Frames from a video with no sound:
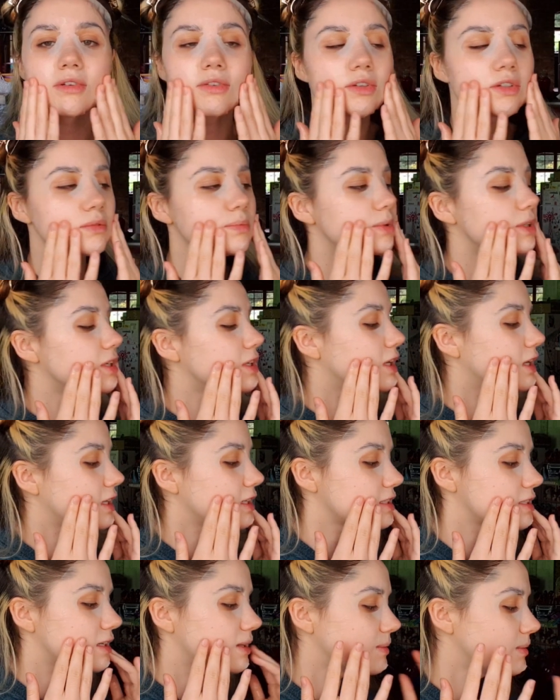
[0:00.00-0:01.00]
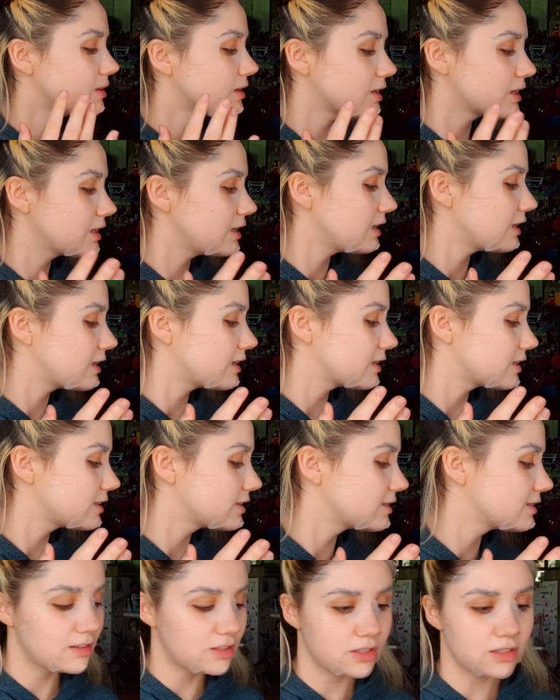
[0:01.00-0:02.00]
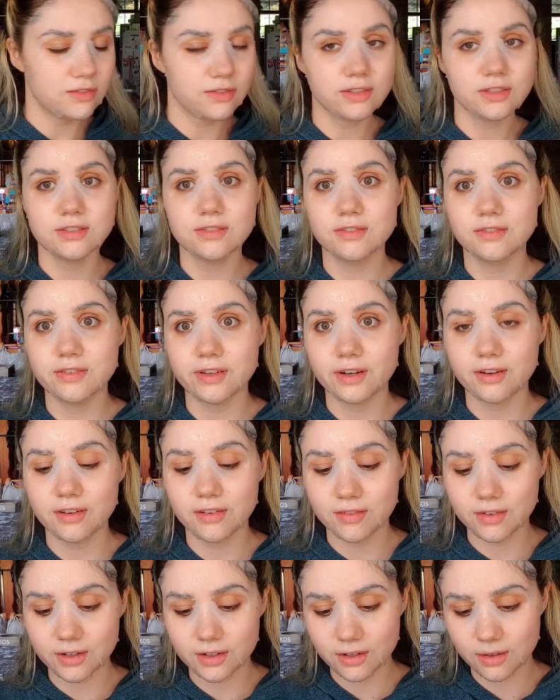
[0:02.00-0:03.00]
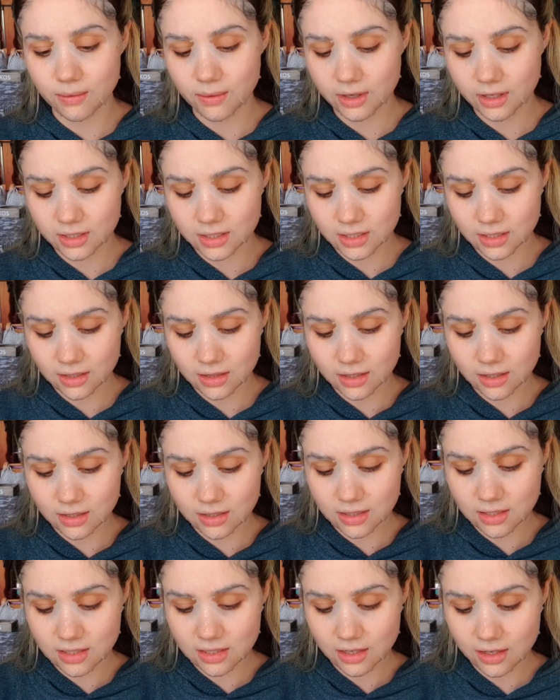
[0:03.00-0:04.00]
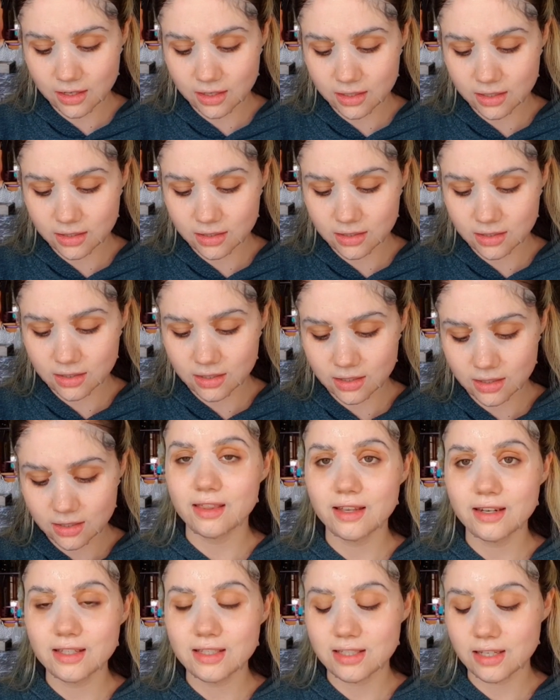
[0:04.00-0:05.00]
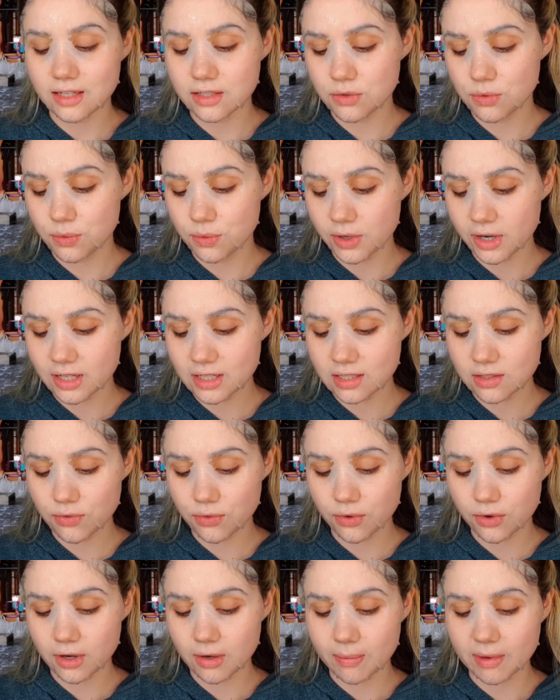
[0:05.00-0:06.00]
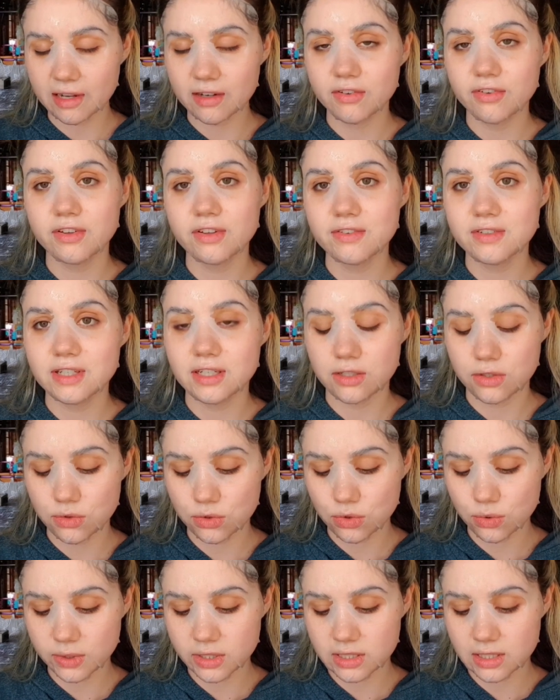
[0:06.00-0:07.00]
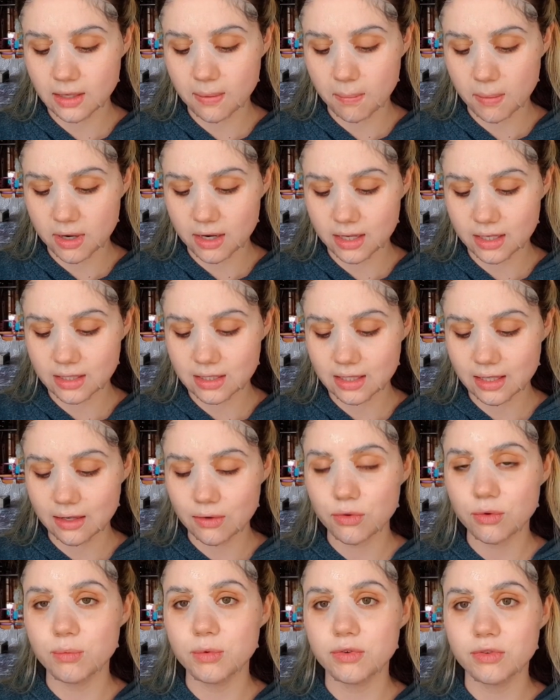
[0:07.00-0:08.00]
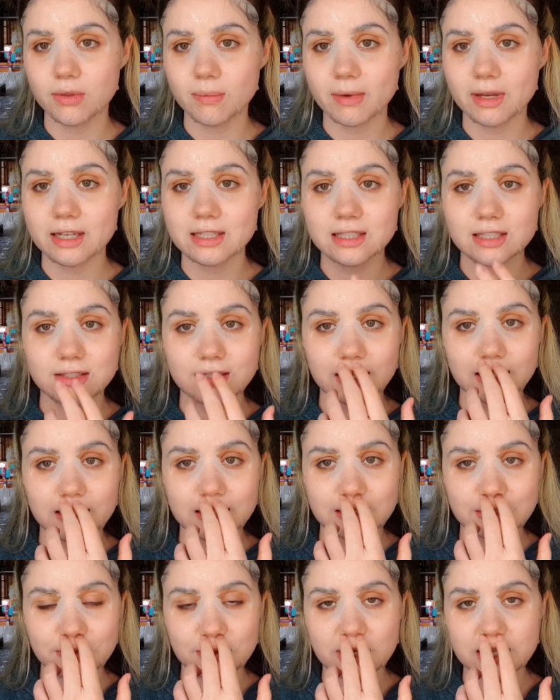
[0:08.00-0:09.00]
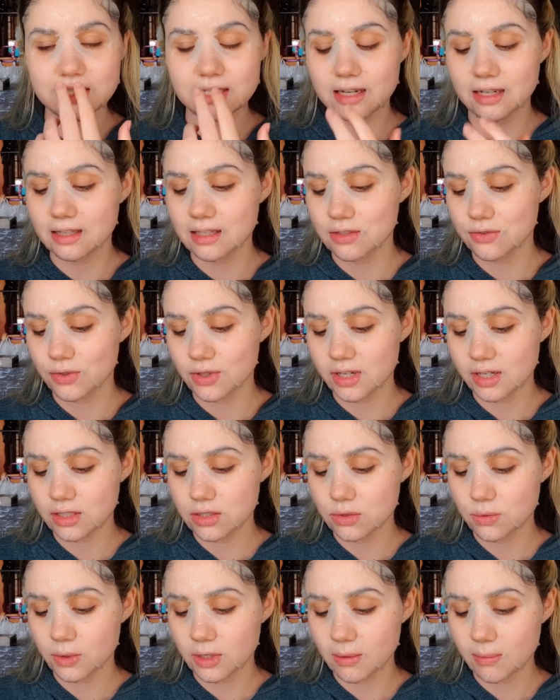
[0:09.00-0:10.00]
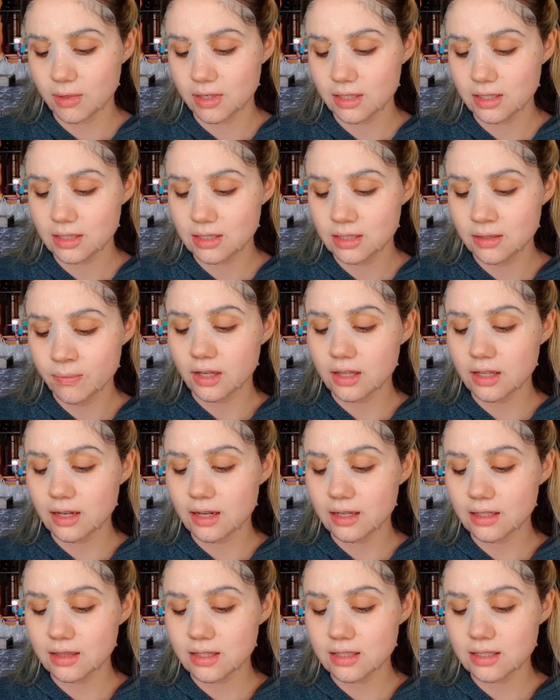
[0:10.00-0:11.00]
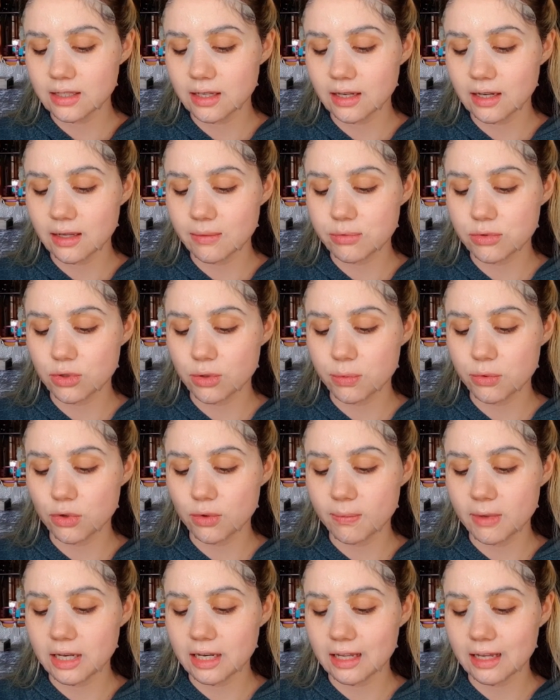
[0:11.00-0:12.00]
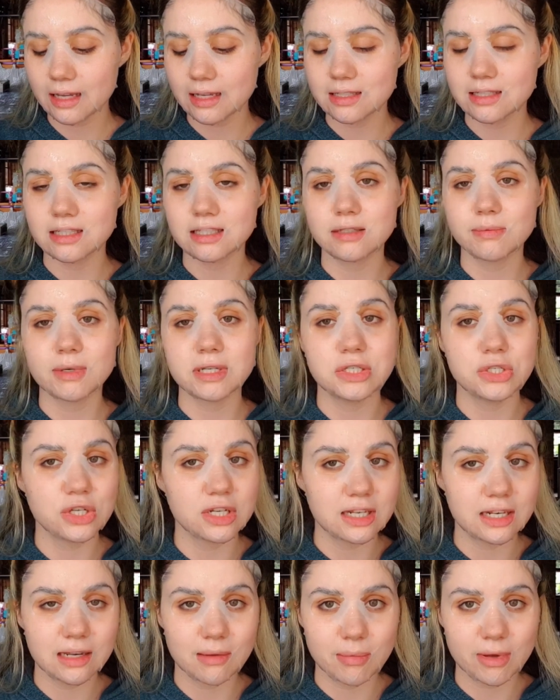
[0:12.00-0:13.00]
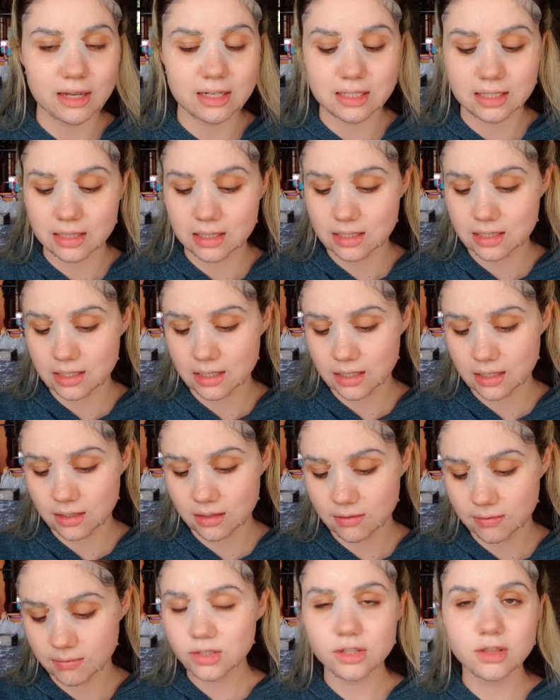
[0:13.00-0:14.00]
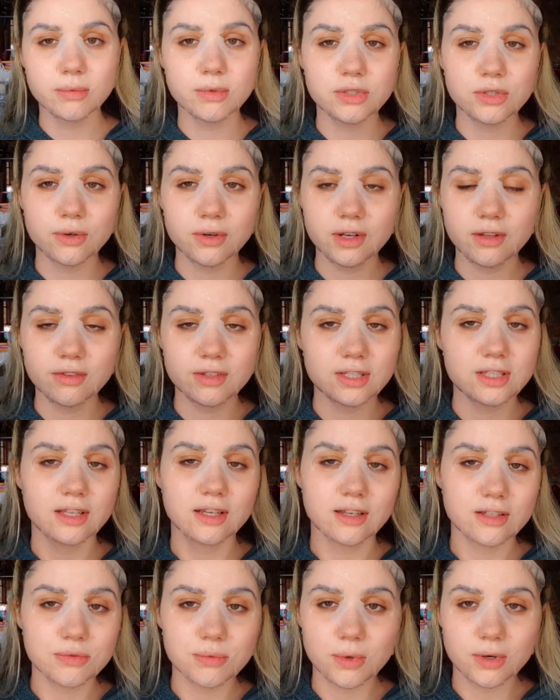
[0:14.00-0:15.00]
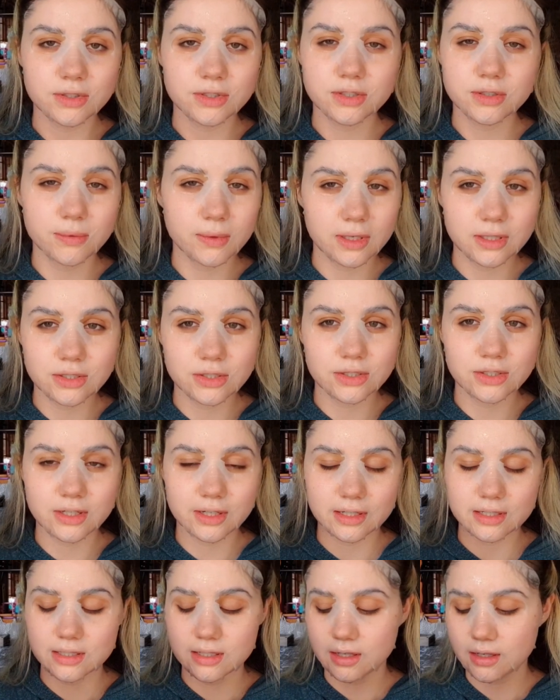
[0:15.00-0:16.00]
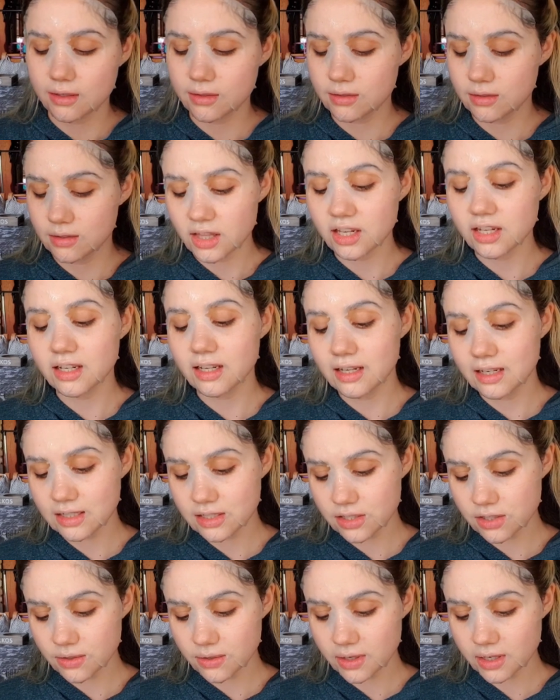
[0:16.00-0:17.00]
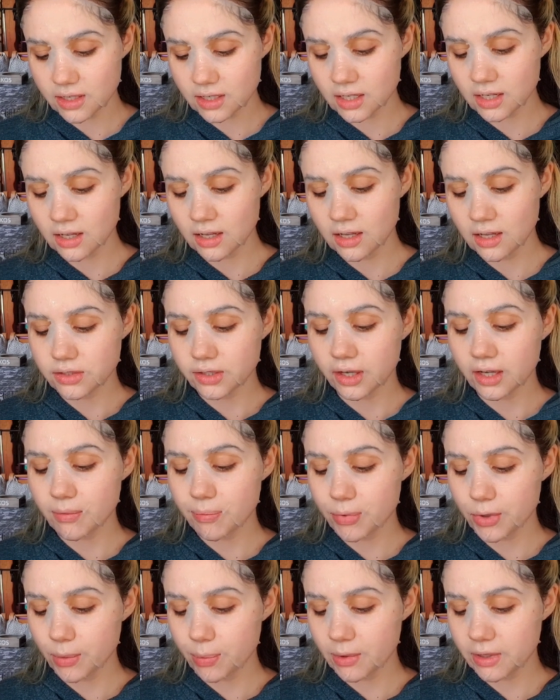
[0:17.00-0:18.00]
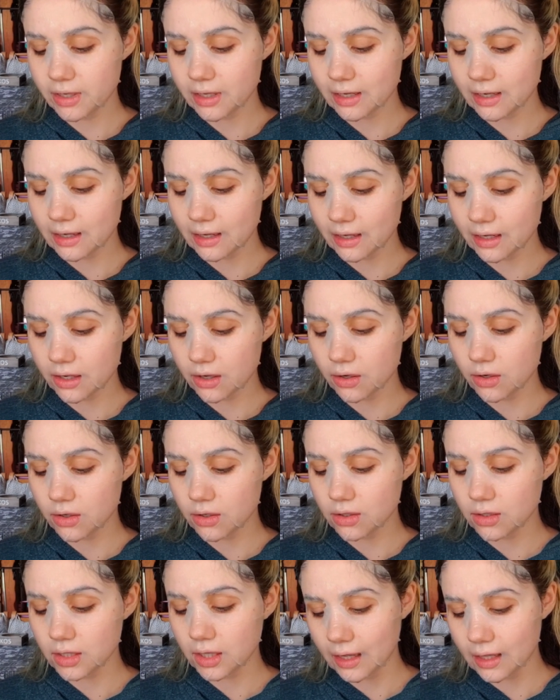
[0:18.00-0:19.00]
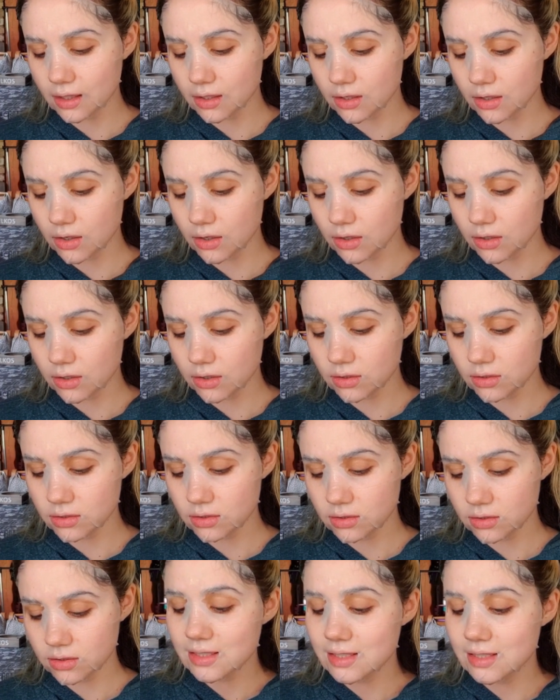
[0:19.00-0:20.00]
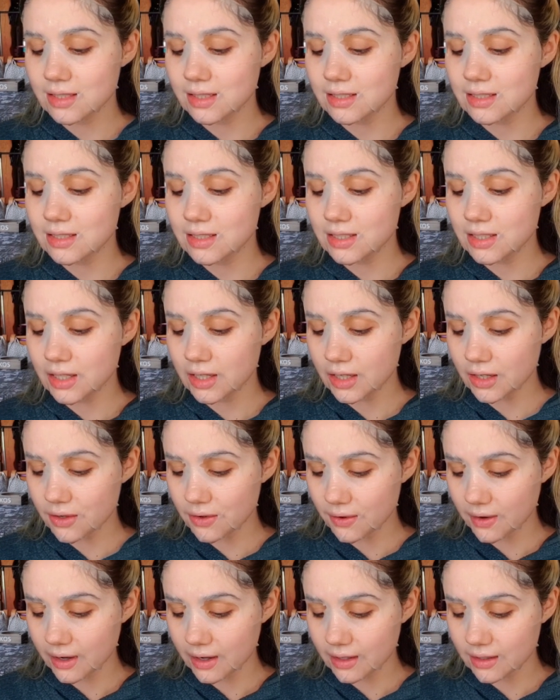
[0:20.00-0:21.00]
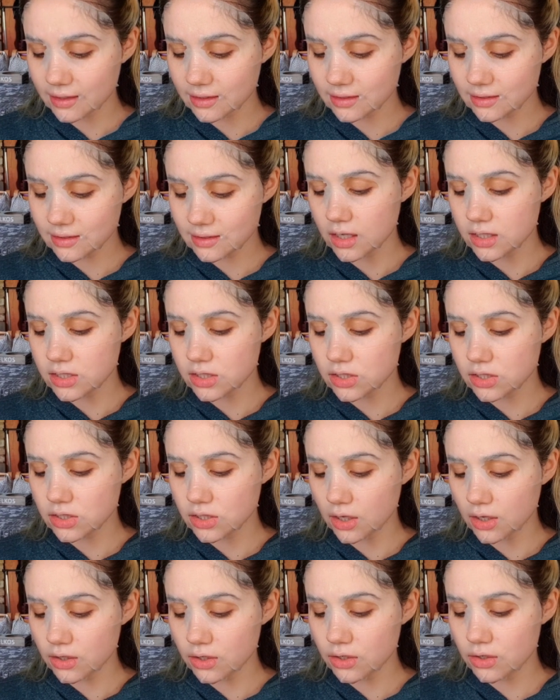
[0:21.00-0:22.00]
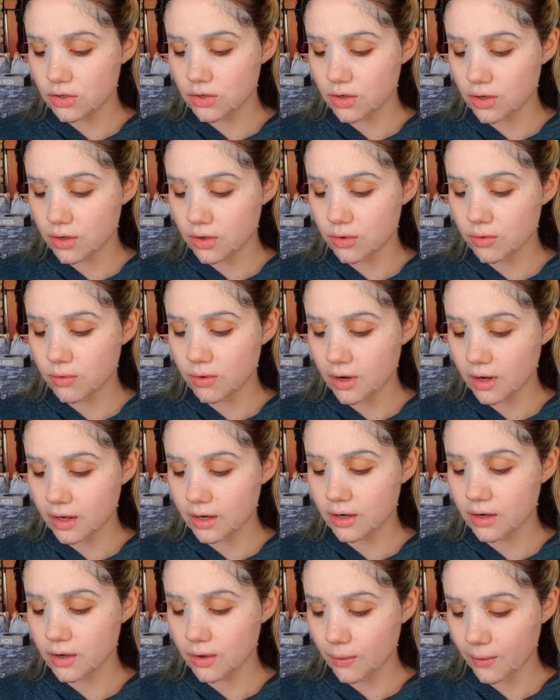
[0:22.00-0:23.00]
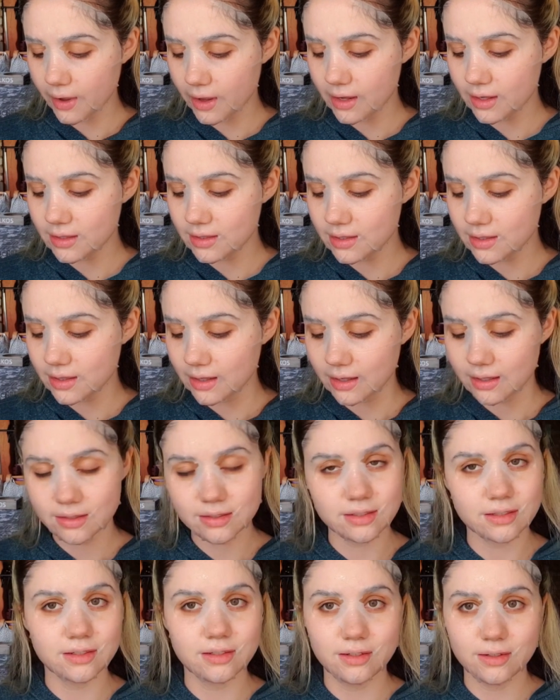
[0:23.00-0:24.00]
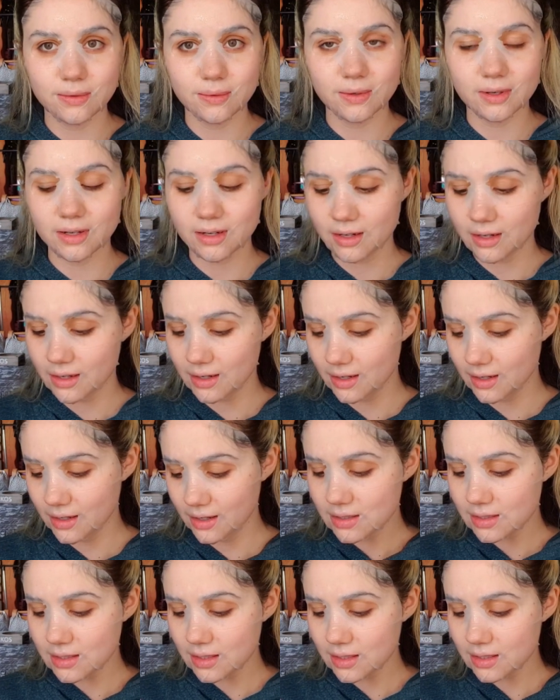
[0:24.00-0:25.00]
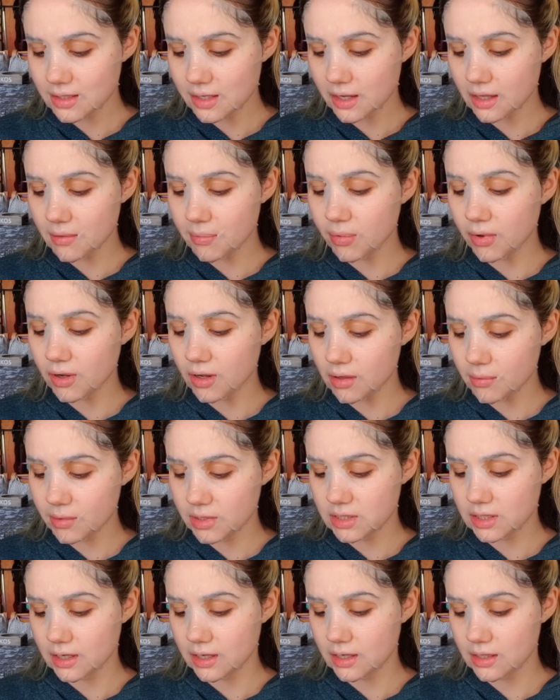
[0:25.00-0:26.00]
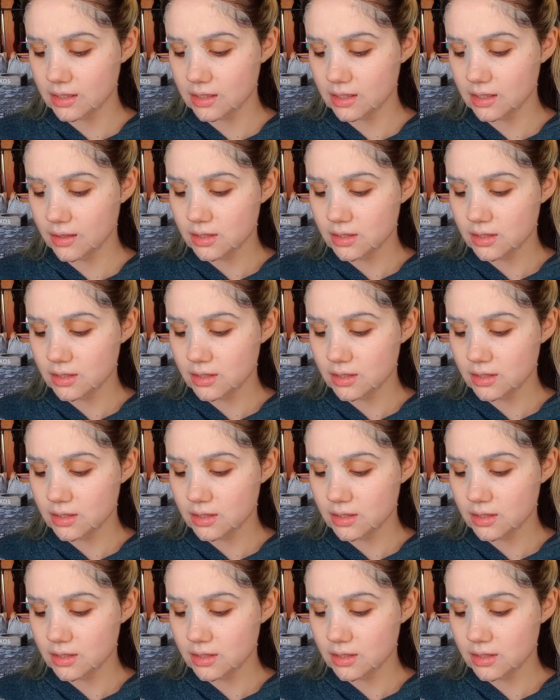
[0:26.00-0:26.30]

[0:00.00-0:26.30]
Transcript: It feels pretty nice, I'm not gonna lie just feels very, very wet. It then says, then it says rest for about 15 to 20 minutes and remove the mask. So I get to rest like this for the next 20 minutes and then let the skin absorb the remaining essence by gently patting the skin. So the majority of this thing is water, which checks out. Then glycerin, dipropylene glycol, alcohol, cetearyl, isononanoate, that's a new one, cetyl palmitate,